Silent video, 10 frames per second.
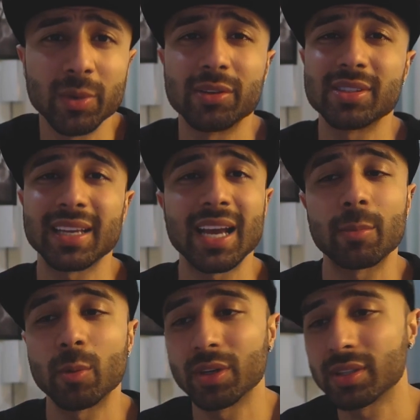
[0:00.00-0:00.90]
whether it's the
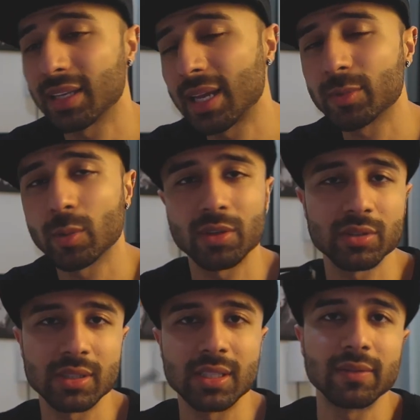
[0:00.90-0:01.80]
camera, whether it's the laptop, whether
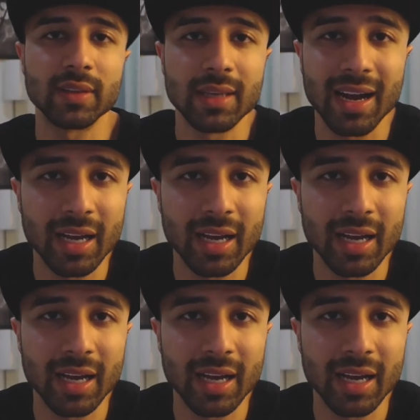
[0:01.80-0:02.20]
it's the TV,